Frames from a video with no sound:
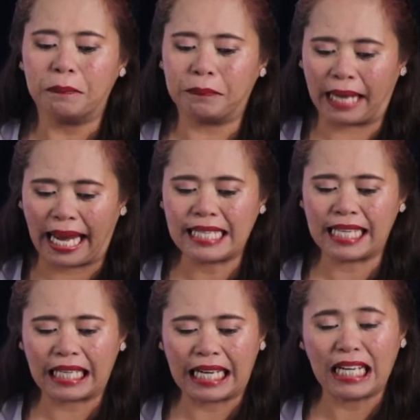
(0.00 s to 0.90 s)
Place the
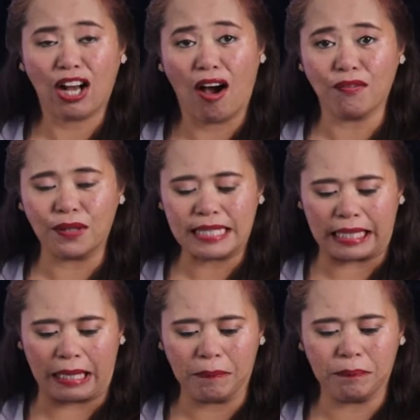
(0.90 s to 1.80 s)
clean cover
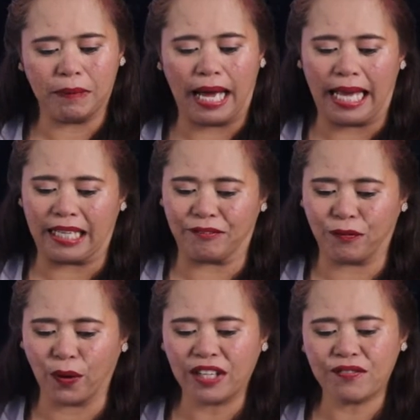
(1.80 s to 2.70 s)
slip at a
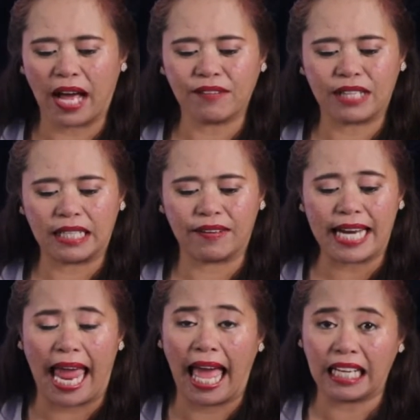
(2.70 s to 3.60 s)
45-degree
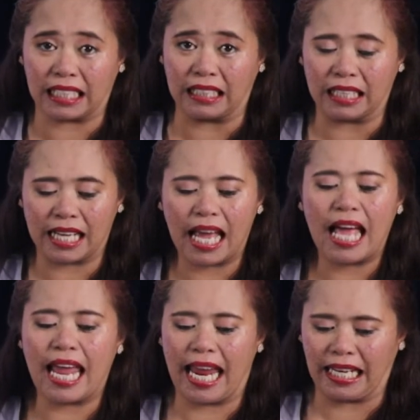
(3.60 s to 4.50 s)
angle
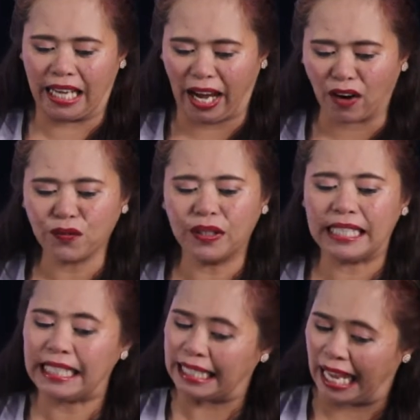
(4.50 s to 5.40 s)
and
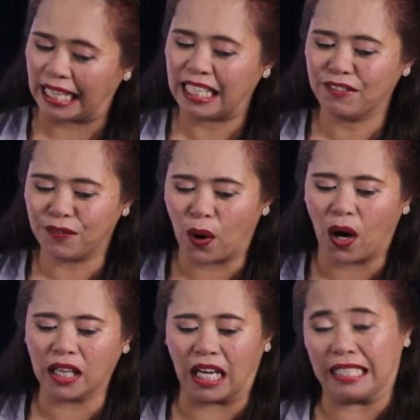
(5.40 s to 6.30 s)
carefully let it
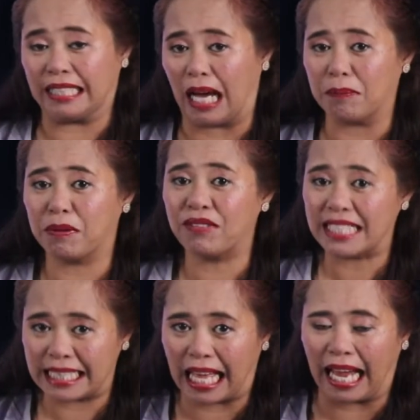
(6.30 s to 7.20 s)
fall on top of the
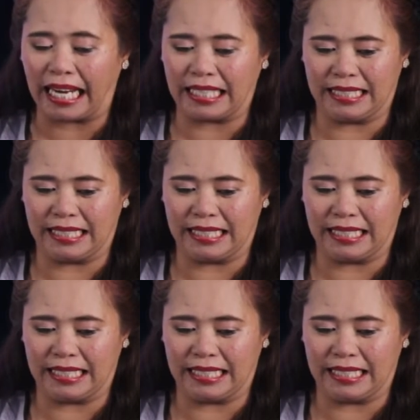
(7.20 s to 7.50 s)
slide.